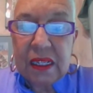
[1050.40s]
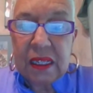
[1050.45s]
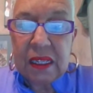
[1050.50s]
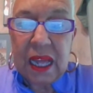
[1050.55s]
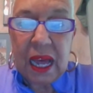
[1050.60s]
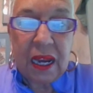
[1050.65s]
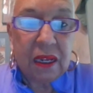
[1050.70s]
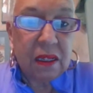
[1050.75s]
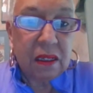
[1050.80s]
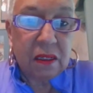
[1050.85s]

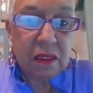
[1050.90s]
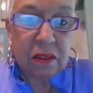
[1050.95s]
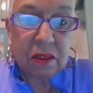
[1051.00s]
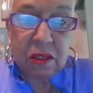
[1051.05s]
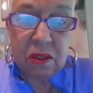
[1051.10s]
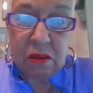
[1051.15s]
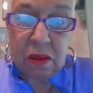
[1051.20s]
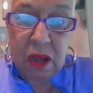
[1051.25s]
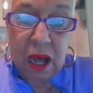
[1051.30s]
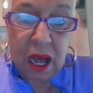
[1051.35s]
that little
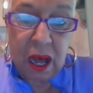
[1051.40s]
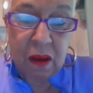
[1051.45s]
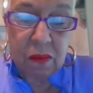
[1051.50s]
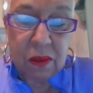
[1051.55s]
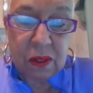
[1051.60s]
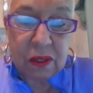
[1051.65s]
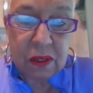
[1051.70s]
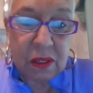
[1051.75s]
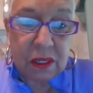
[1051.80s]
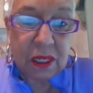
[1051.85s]
two
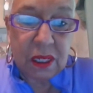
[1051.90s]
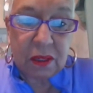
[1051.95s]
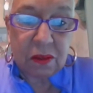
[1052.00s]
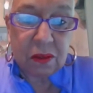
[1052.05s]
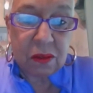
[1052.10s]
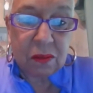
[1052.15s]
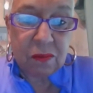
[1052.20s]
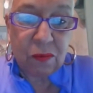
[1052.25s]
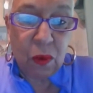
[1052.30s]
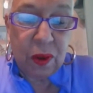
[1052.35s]
hours
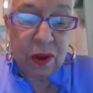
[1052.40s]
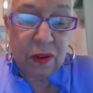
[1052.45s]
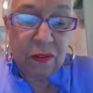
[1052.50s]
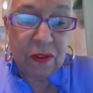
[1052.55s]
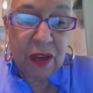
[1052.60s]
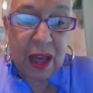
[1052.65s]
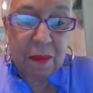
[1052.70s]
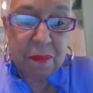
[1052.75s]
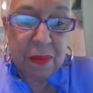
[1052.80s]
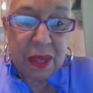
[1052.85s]
and
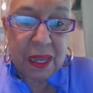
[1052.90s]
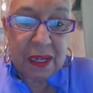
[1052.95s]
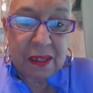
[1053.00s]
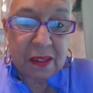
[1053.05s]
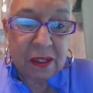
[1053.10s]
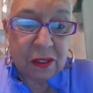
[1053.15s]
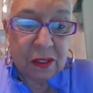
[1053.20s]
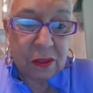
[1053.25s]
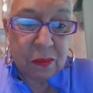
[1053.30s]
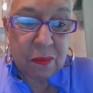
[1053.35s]
45
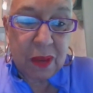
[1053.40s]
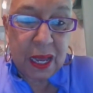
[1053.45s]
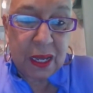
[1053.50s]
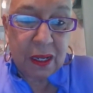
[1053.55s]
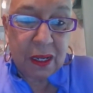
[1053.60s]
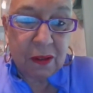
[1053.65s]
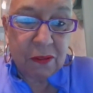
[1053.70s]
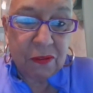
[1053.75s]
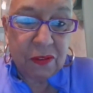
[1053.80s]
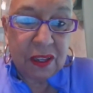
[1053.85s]
minutes to
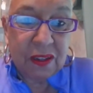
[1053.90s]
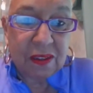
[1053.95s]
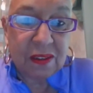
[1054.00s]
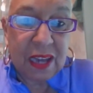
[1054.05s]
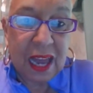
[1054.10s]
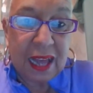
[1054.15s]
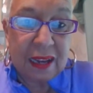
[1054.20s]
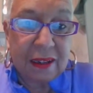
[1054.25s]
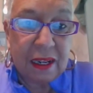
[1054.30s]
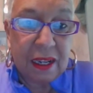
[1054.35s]
Jamaica feels
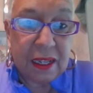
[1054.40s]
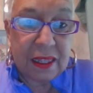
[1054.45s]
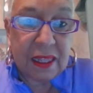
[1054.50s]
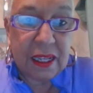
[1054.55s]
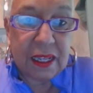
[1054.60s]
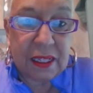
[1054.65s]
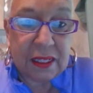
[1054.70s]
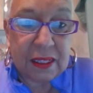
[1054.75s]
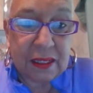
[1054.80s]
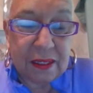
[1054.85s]
like
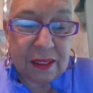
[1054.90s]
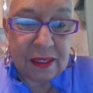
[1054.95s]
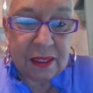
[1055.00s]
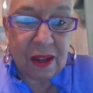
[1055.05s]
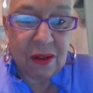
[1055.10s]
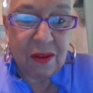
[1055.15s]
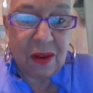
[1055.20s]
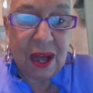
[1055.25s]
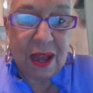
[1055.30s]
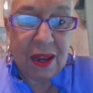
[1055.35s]
nothing.
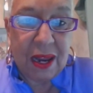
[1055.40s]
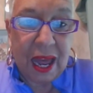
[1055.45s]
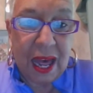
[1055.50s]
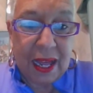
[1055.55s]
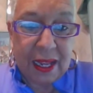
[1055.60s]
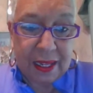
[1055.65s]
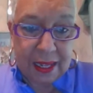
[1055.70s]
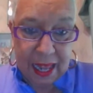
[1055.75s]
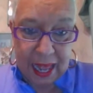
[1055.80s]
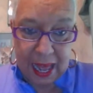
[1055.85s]
So I
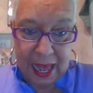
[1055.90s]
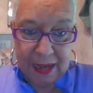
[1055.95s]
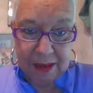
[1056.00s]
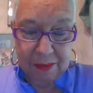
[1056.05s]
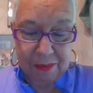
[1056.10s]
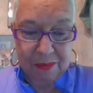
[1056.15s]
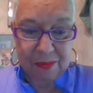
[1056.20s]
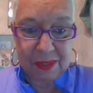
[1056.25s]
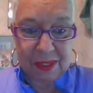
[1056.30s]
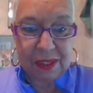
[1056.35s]
like that.
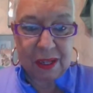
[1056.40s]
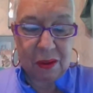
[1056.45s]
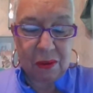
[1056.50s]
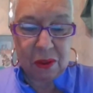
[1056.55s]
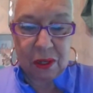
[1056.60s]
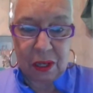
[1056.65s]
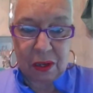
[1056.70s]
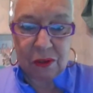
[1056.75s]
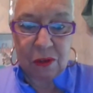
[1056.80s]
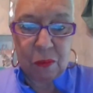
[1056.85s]
So
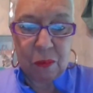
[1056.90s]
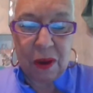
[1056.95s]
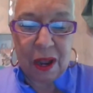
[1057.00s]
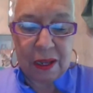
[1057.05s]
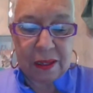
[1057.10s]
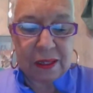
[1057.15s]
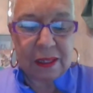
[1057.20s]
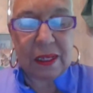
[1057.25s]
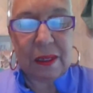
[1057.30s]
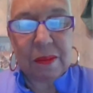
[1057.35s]
close
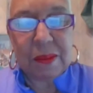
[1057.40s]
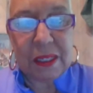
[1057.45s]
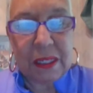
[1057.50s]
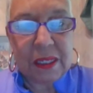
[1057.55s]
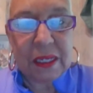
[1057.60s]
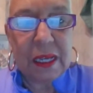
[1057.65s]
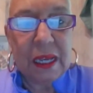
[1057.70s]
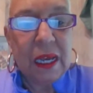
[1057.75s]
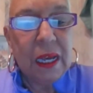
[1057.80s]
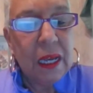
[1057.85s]

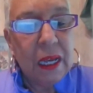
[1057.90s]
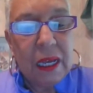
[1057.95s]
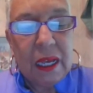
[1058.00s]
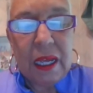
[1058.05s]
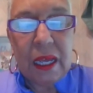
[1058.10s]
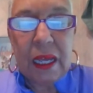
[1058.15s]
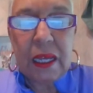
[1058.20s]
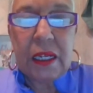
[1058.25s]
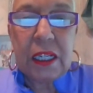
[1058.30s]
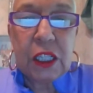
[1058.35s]
proximity
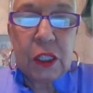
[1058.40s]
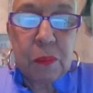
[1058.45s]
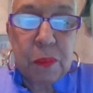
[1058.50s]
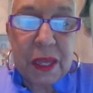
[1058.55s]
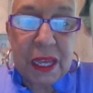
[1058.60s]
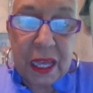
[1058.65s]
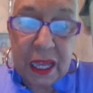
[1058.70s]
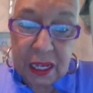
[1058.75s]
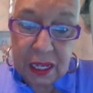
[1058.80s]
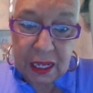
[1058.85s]
English
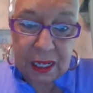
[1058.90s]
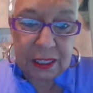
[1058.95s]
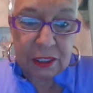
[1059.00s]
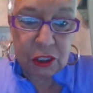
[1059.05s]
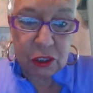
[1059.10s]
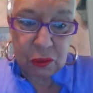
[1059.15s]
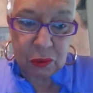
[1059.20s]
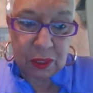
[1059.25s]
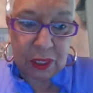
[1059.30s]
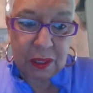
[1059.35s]
speaking
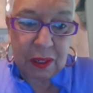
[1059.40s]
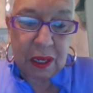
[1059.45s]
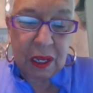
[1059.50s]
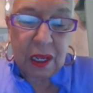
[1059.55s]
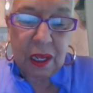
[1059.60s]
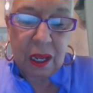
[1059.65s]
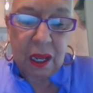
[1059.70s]
country.